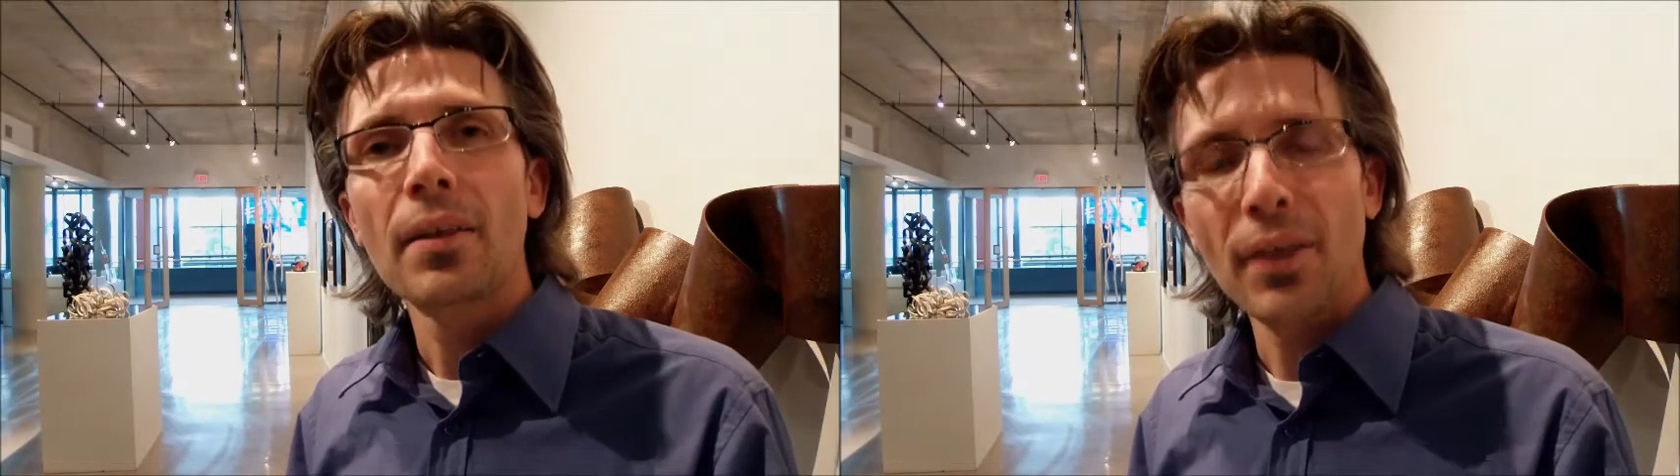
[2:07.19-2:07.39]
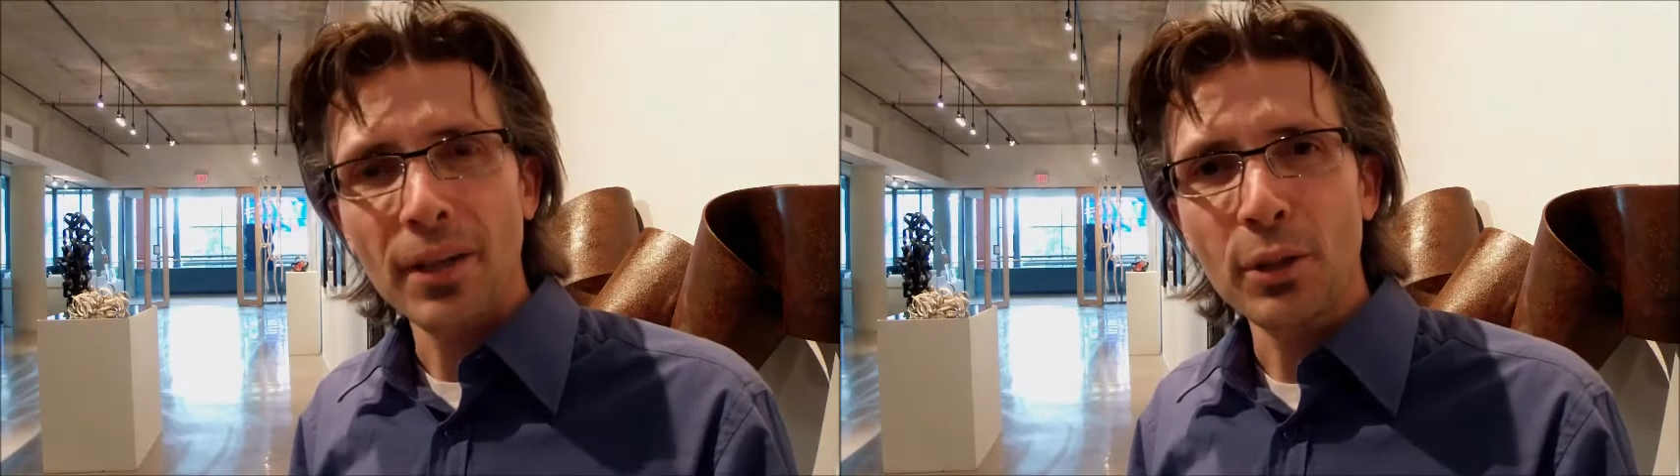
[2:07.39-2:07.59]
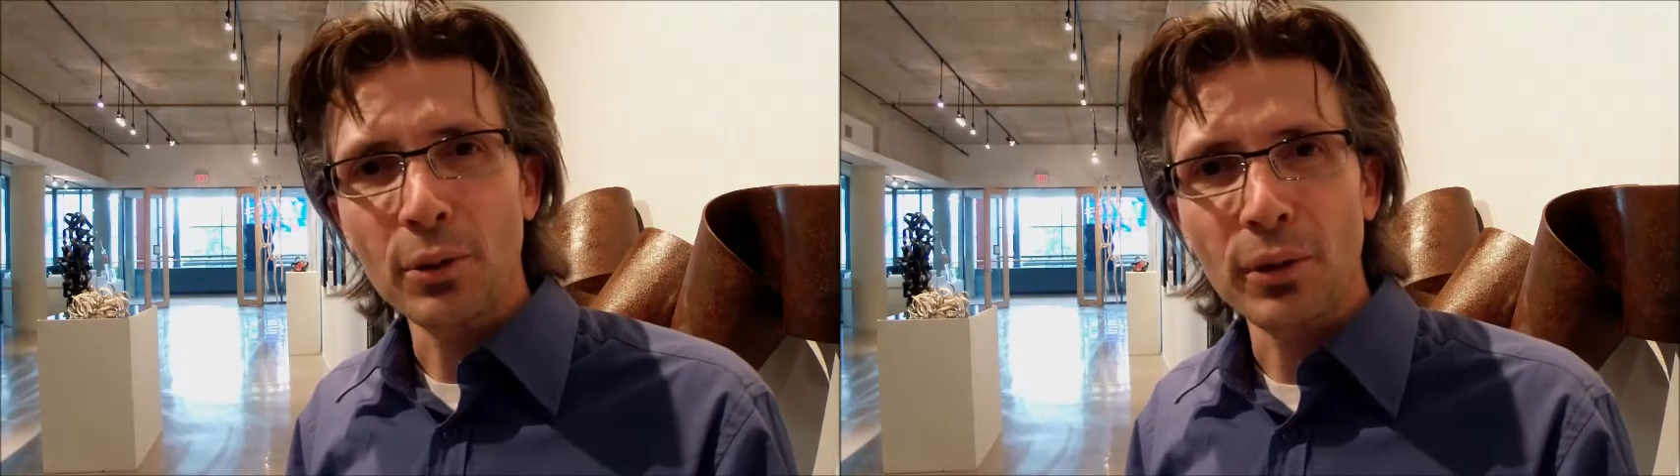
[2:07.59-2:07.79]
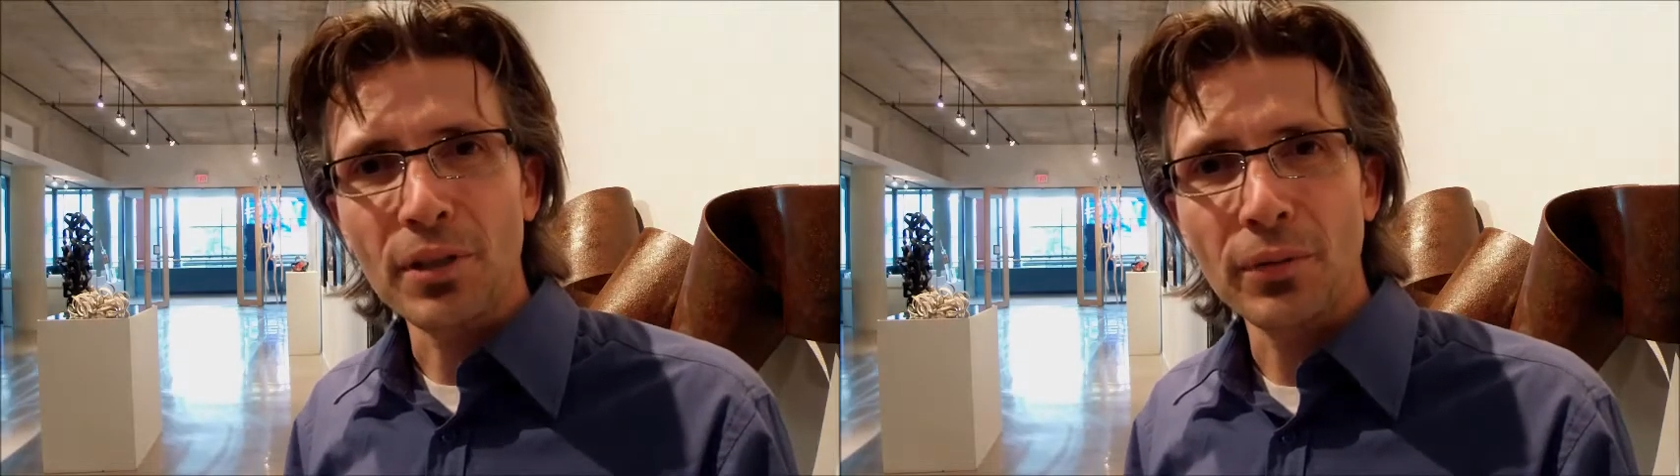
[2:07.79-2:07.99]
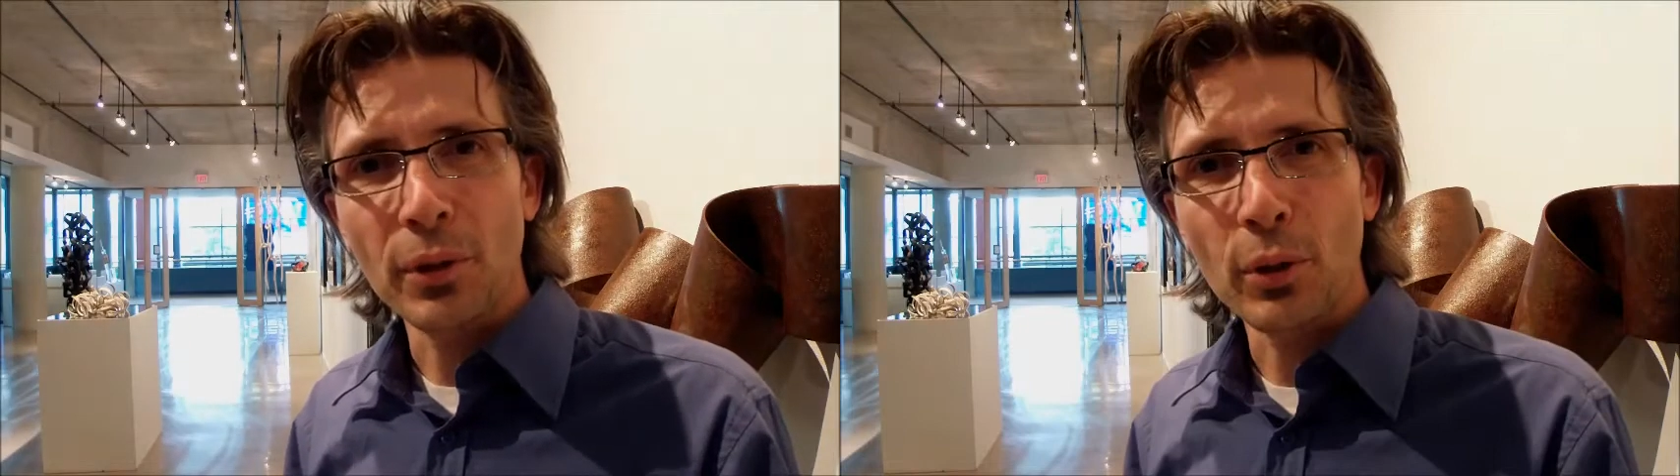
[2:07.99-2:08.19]
Thank you,
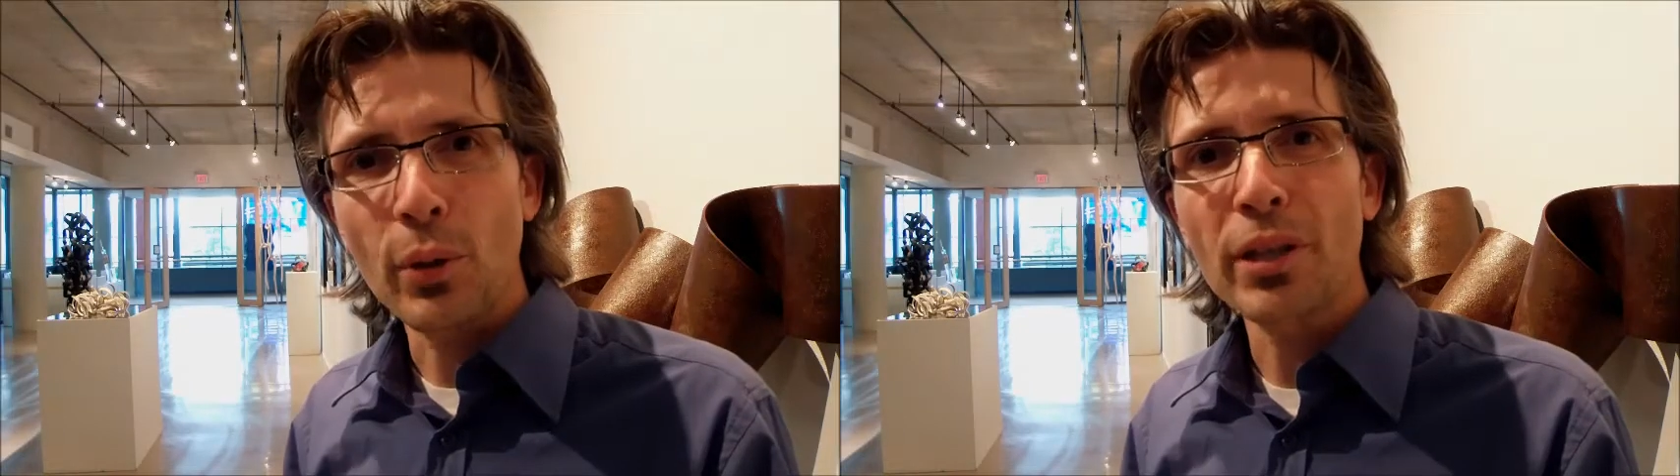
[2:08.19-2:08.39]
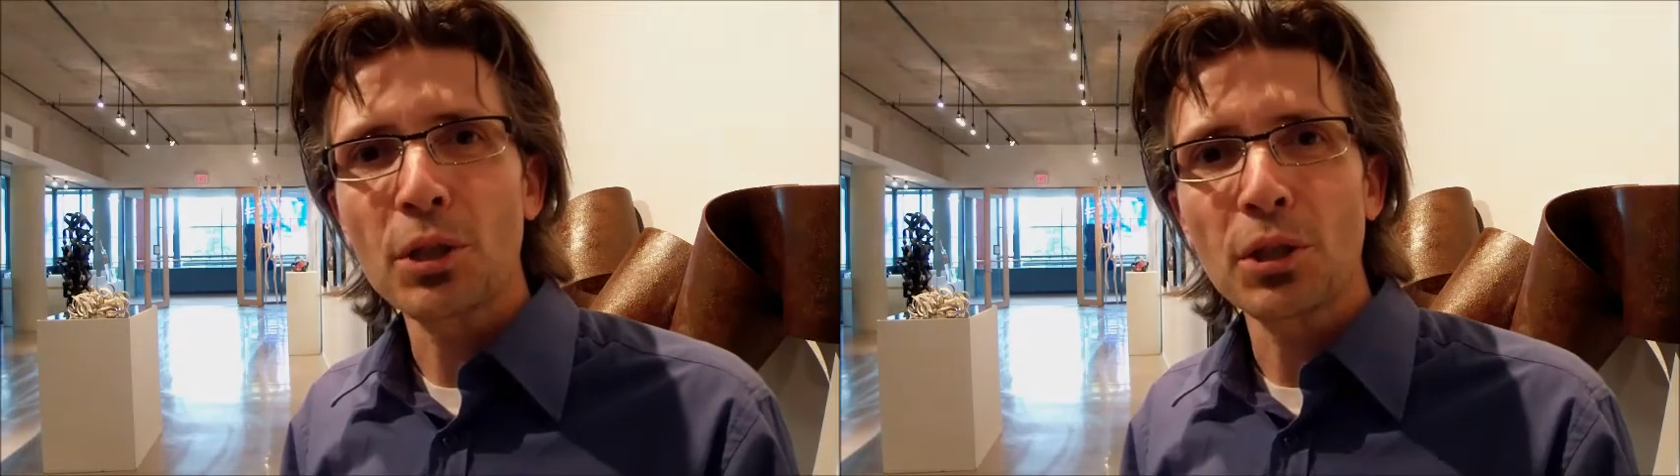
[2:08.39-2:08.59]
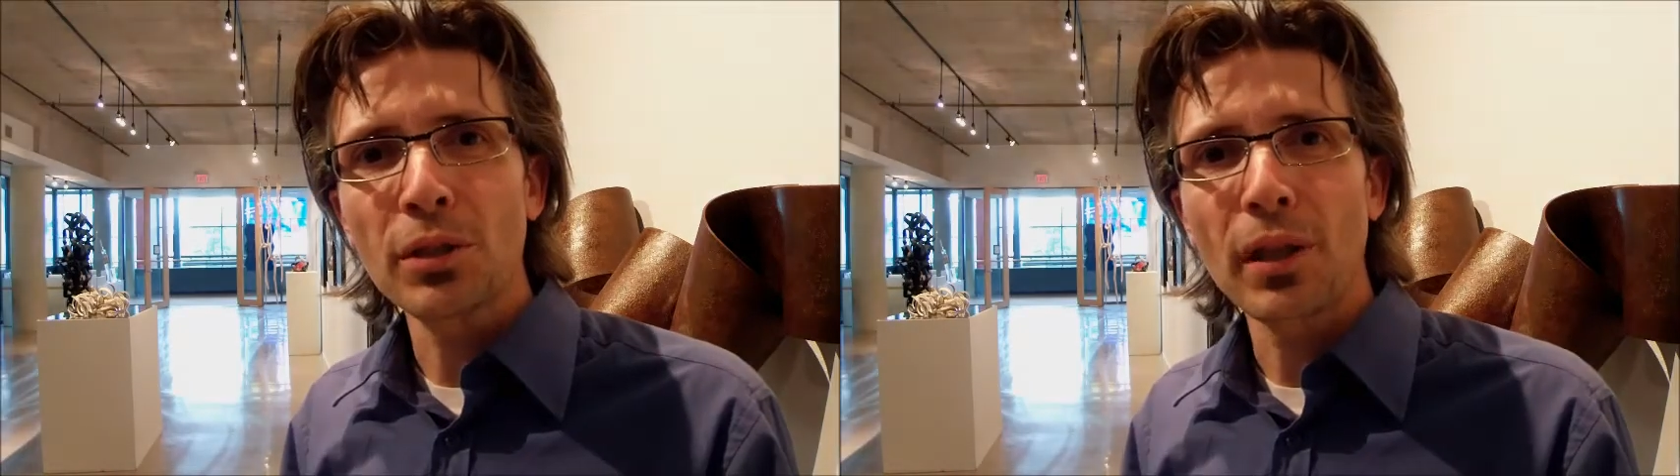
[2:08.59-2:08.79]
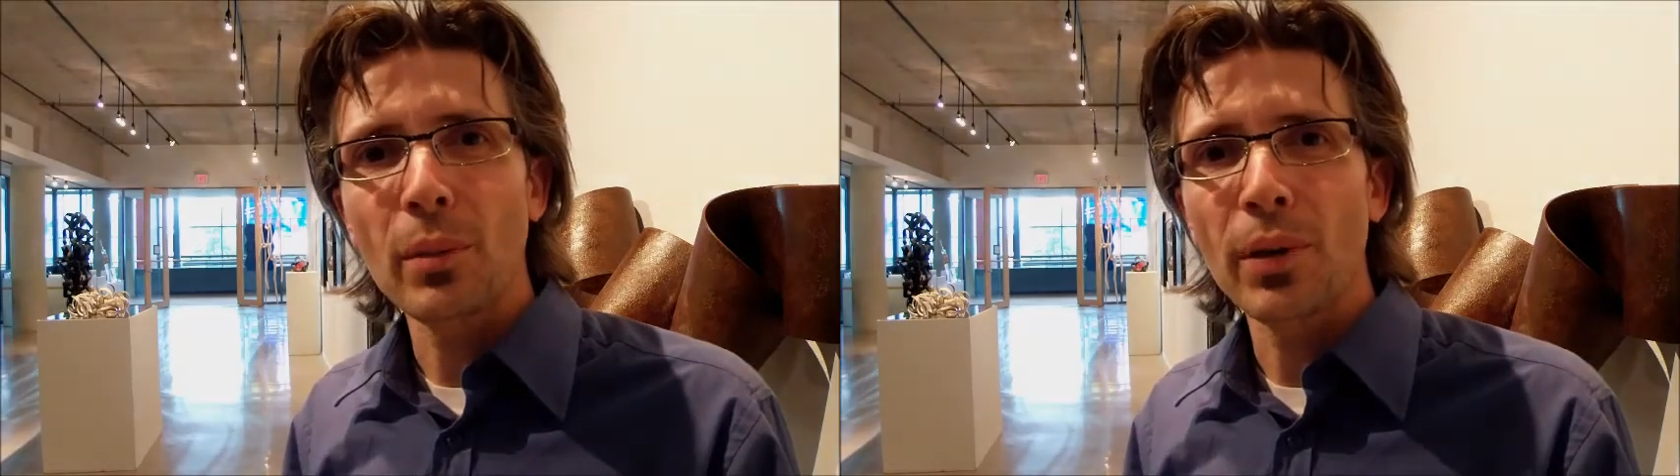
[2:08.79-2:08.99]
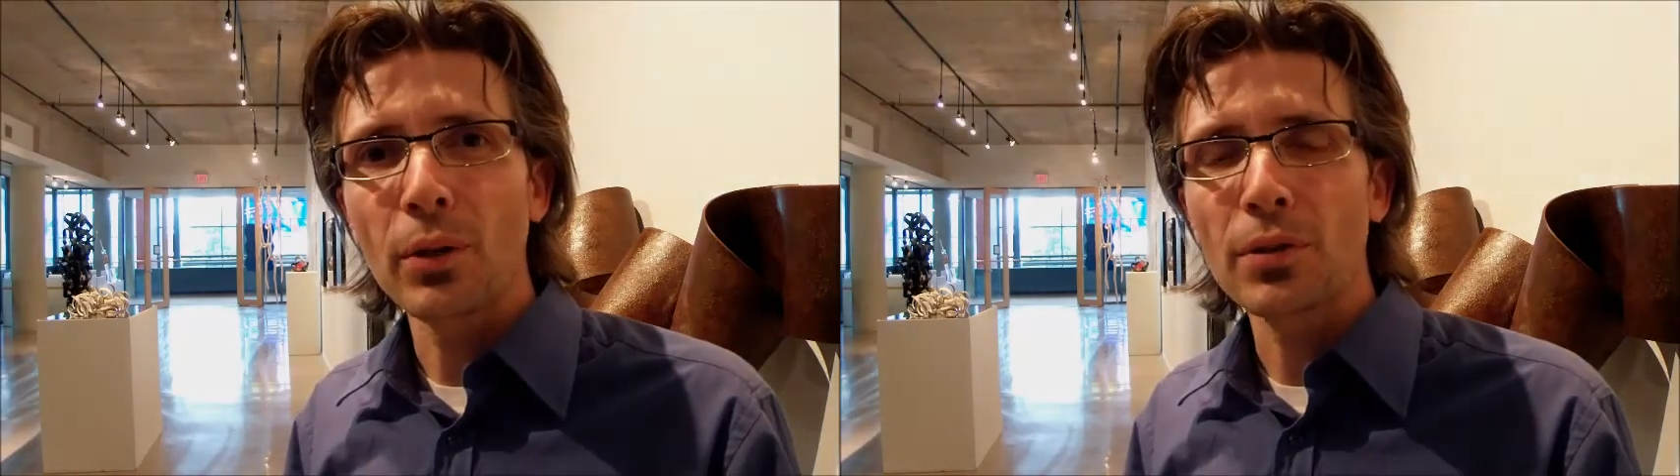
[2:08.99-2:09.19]
Chris, for your question
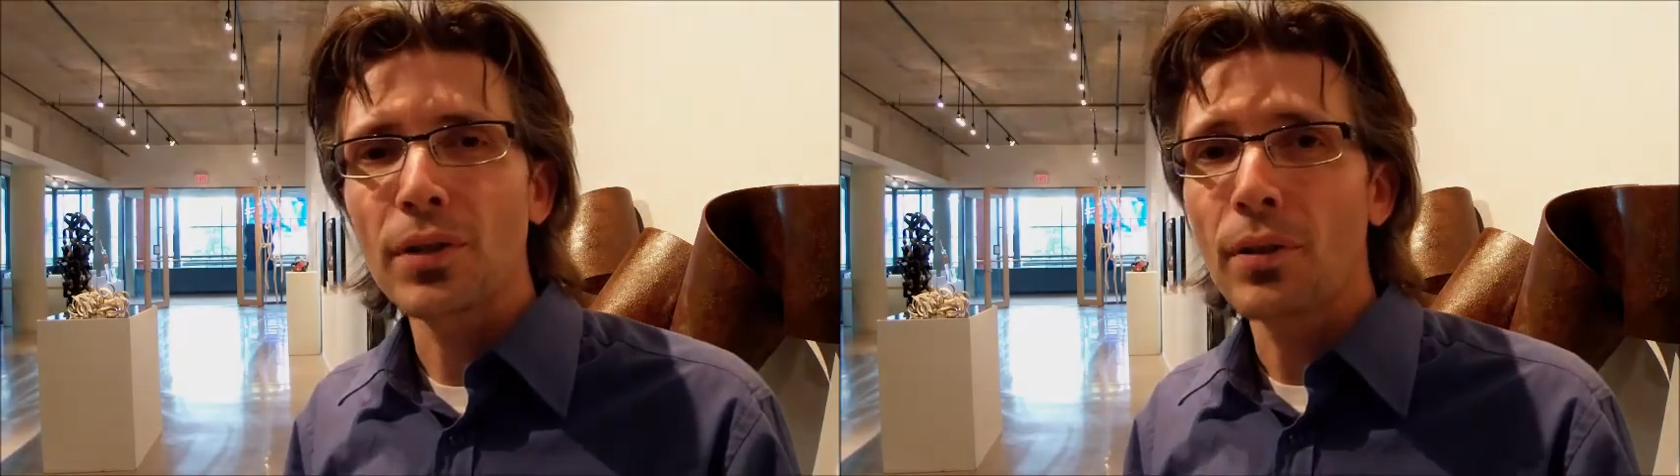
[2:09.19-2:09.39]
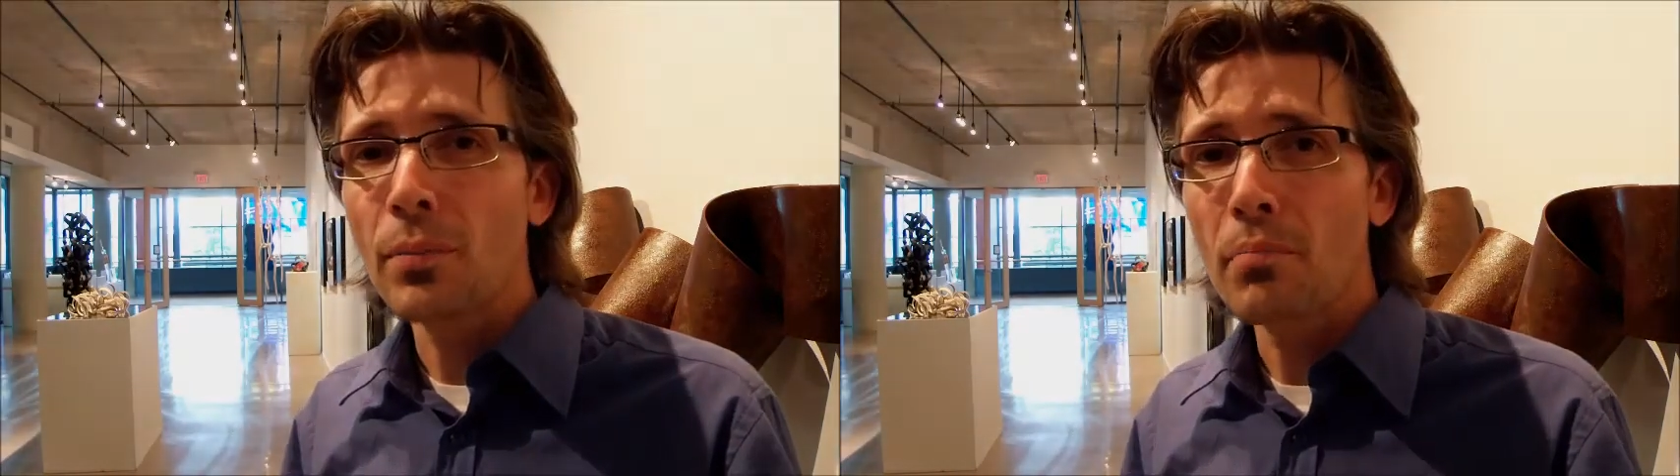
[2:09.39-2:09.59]
about